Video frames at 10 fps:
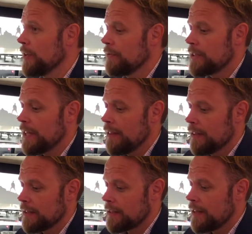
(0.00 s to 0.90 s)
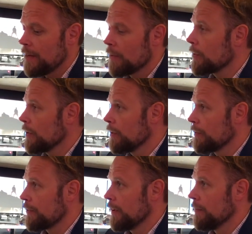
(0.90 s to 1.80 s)
You've seen this team grow
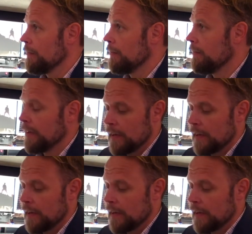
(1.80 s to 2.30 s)
from